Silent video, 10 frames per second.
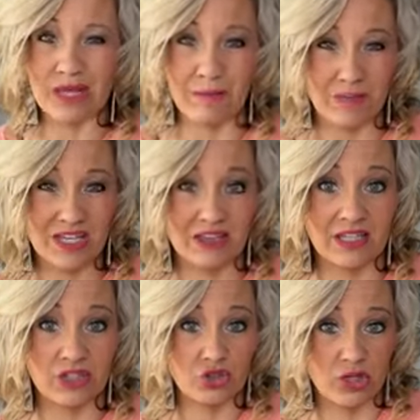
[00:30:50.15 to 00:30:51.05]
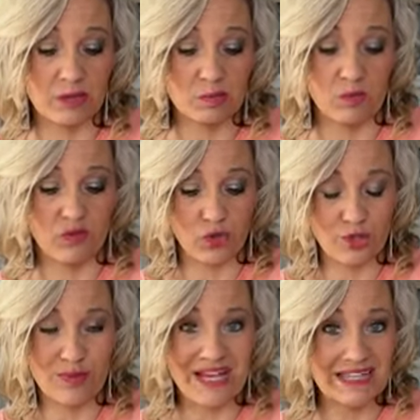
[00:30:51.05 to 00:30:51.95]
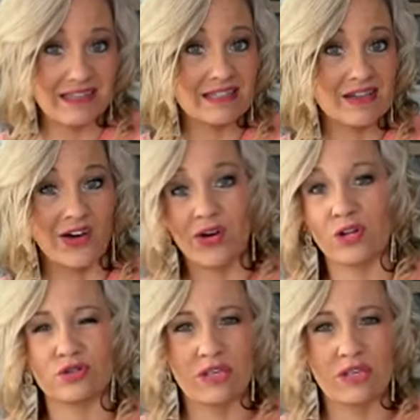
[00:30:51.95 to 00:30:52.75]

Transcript: like big thick stripes before you paint this on,